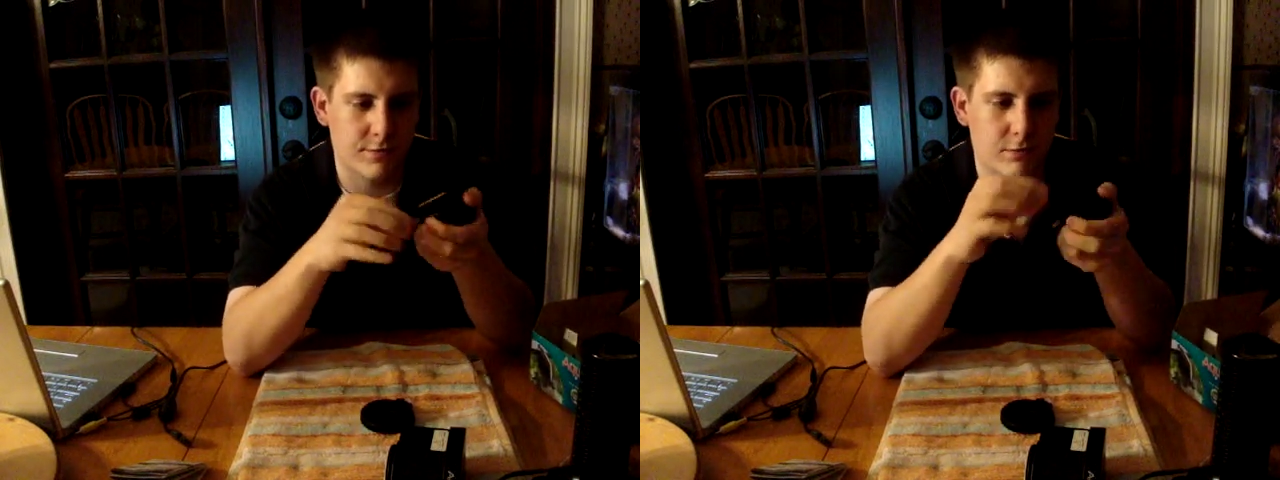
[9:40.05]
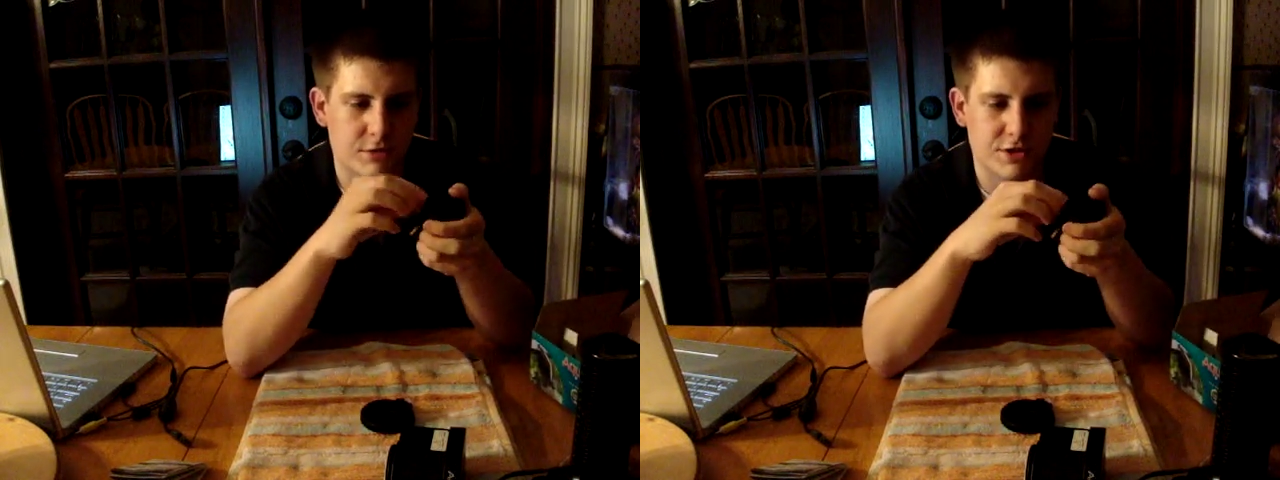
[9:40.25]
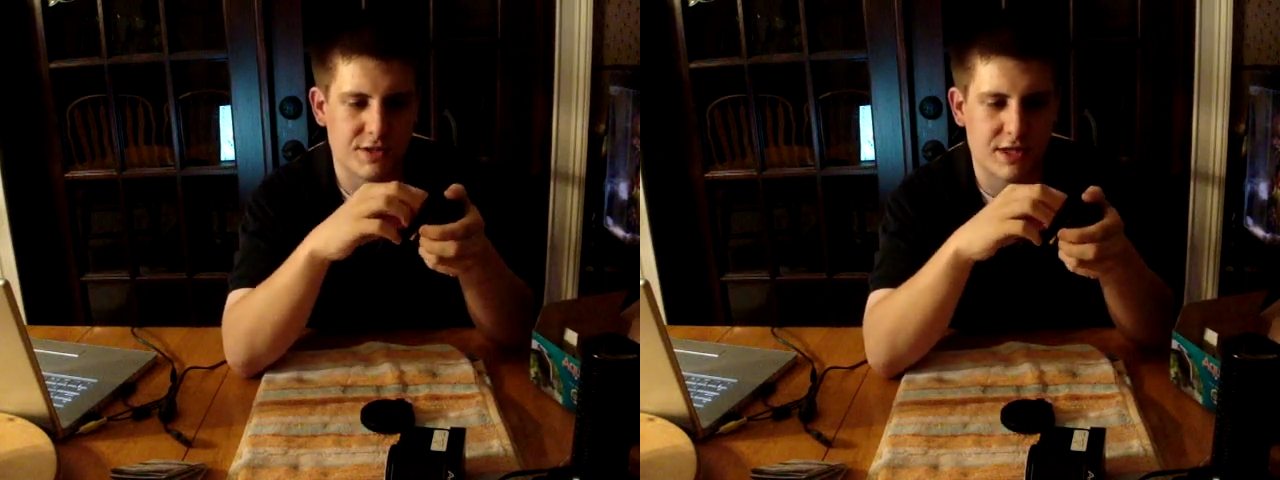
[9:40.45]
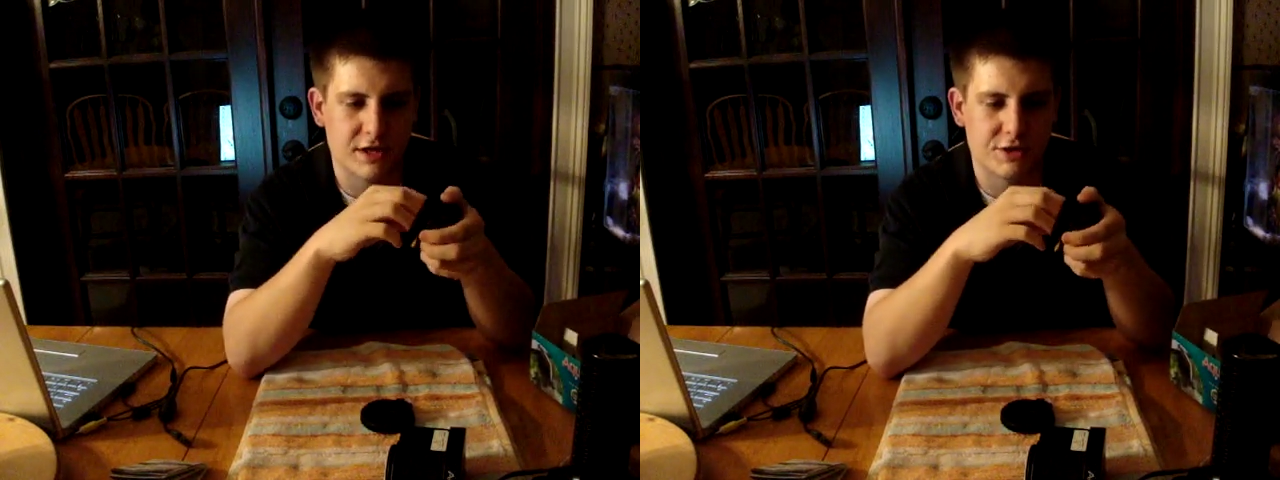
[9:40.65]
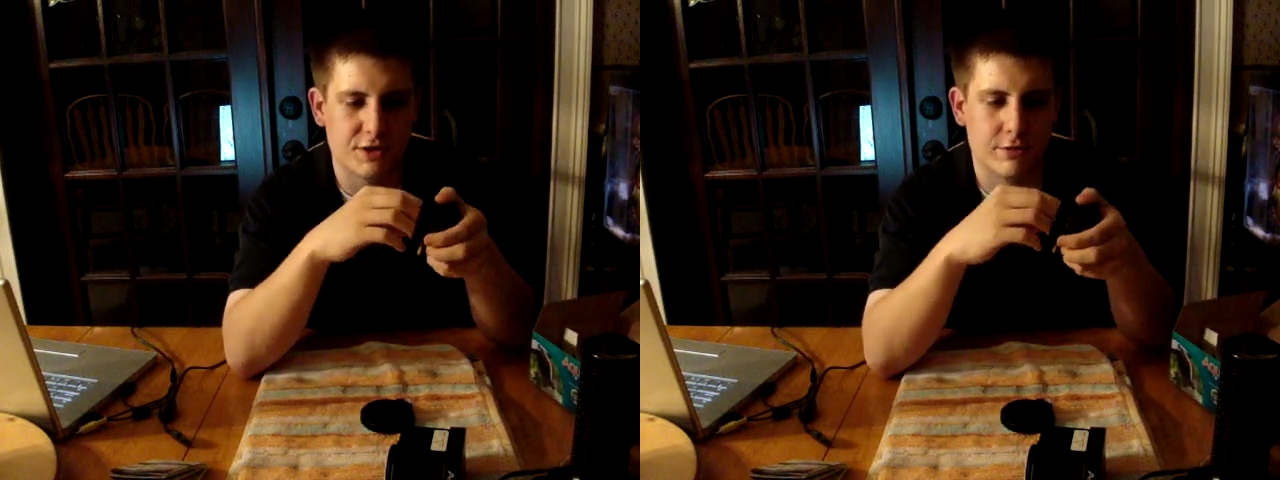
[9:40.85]
which is
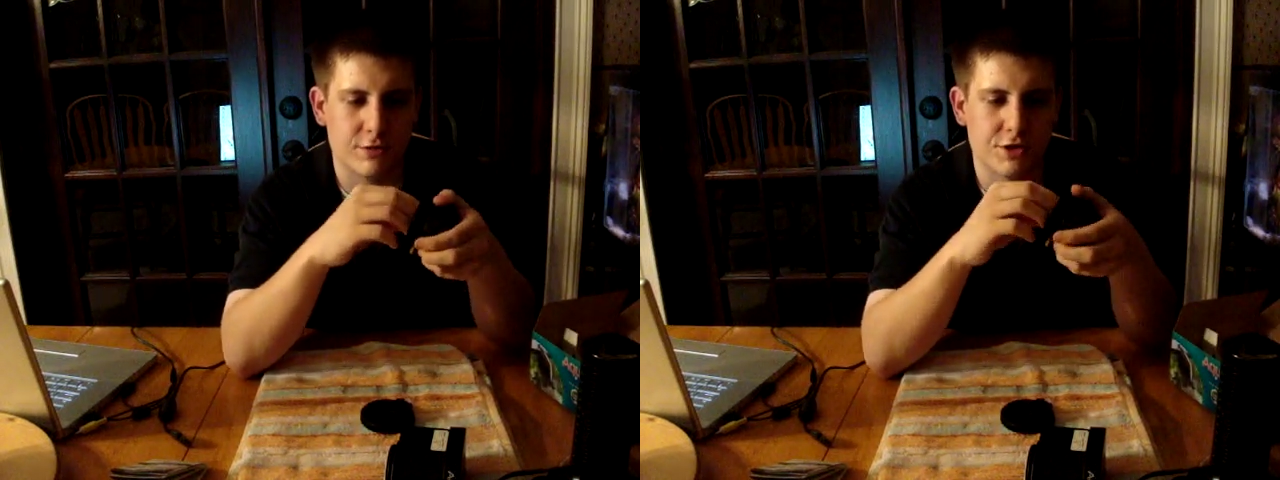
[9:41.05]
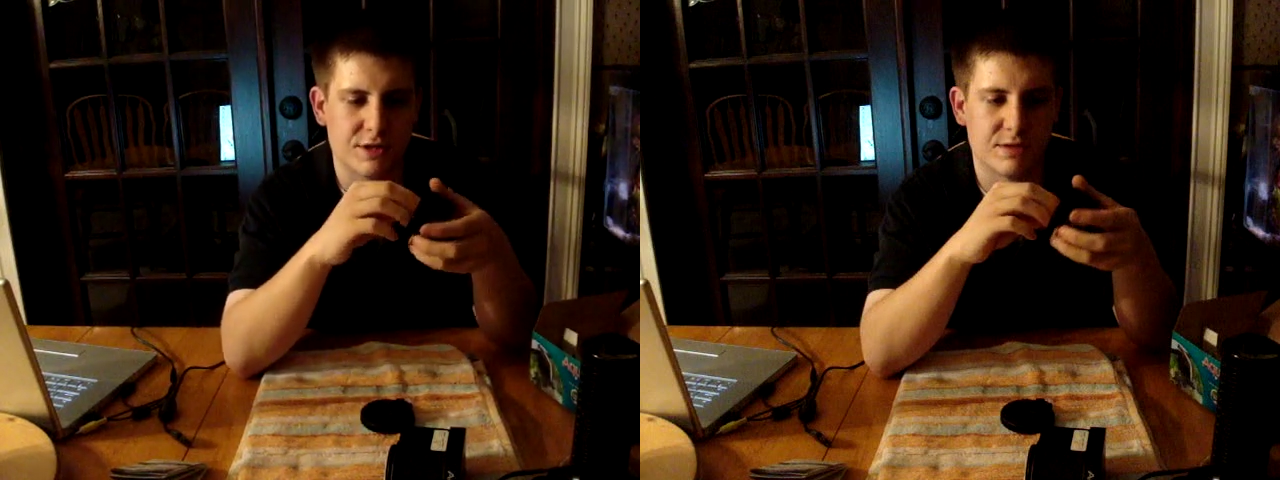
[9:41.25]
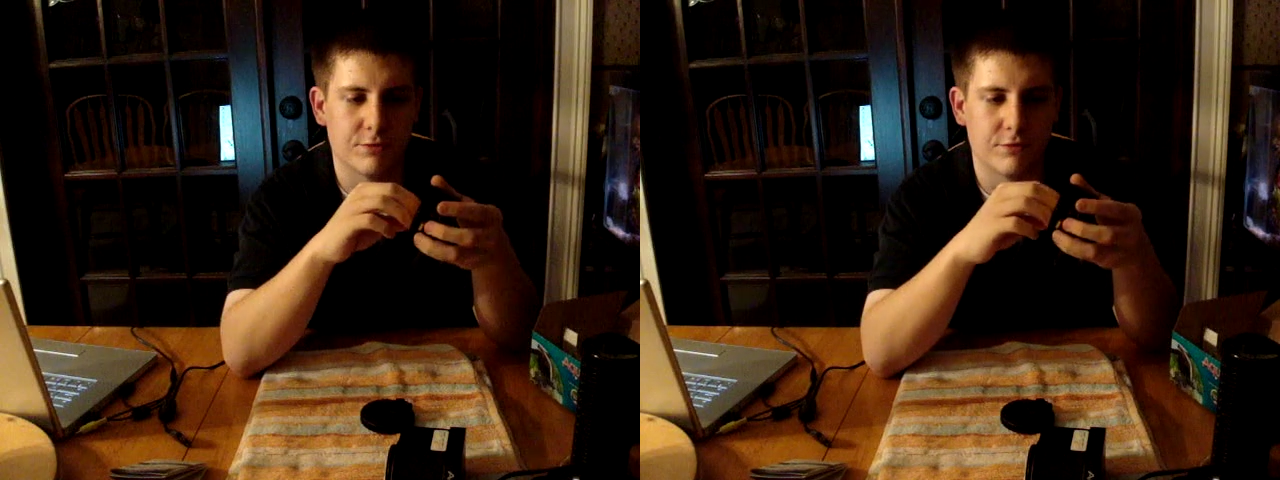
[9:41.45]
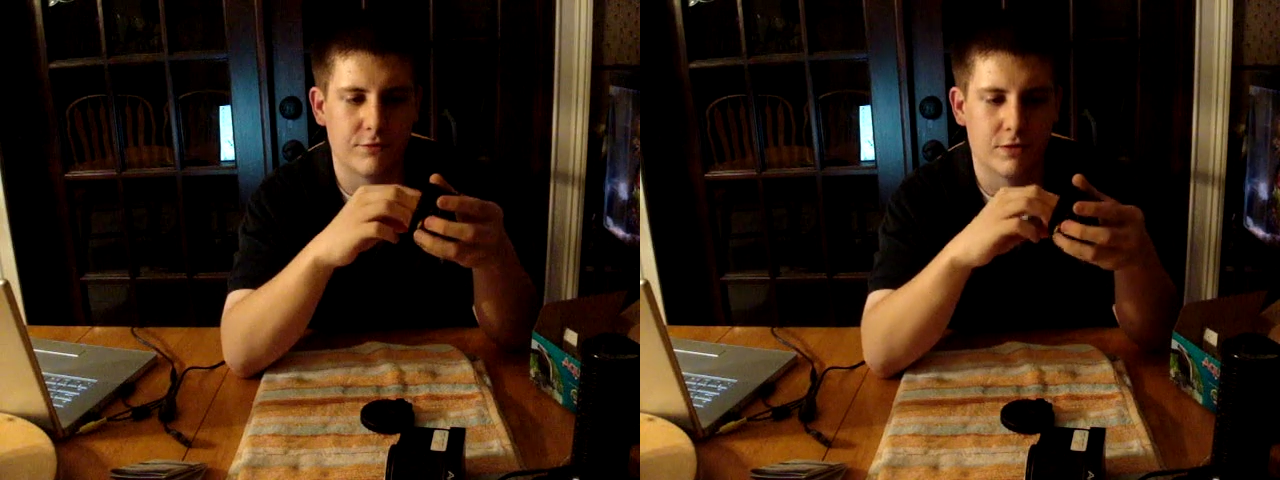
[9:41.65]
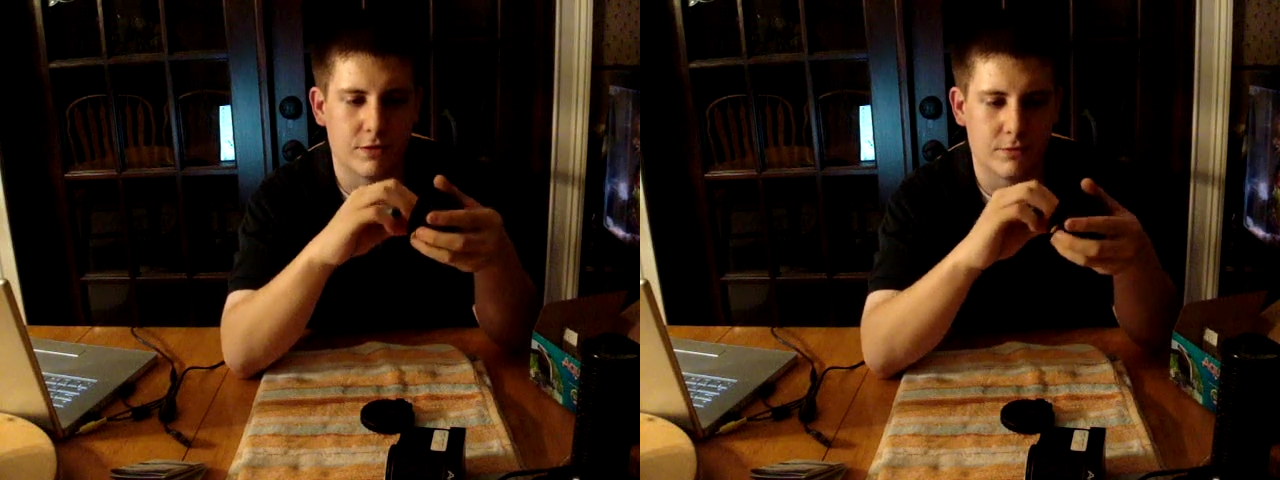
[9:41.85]
actually your adjustable
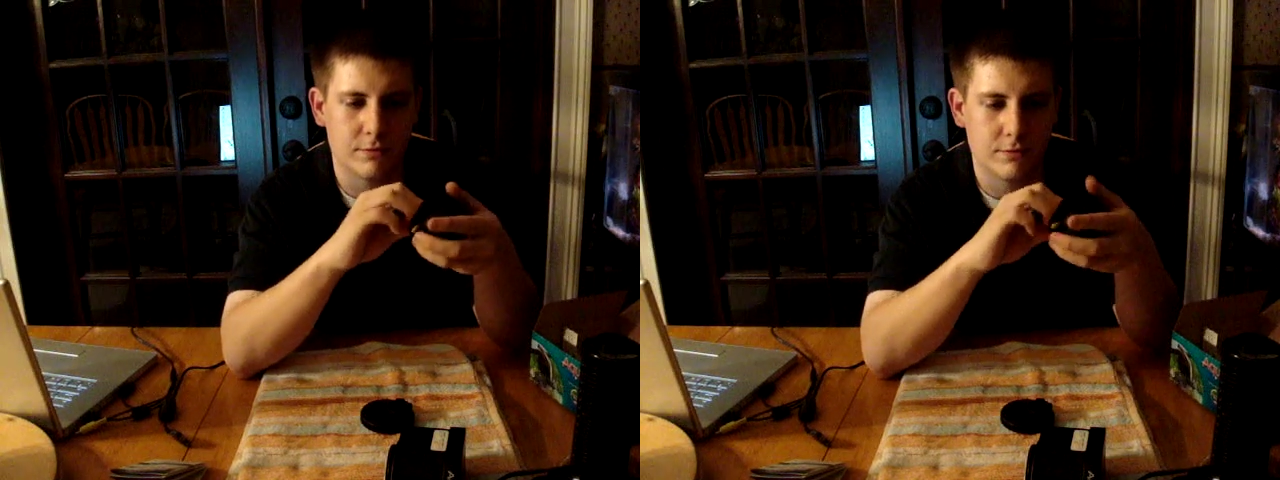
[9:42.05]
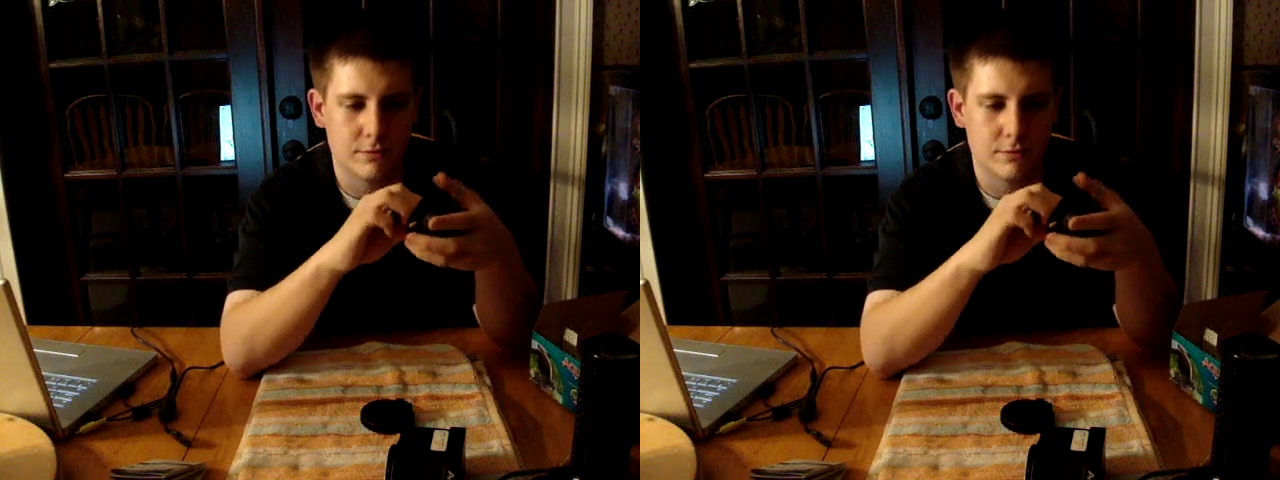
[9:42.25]
flow.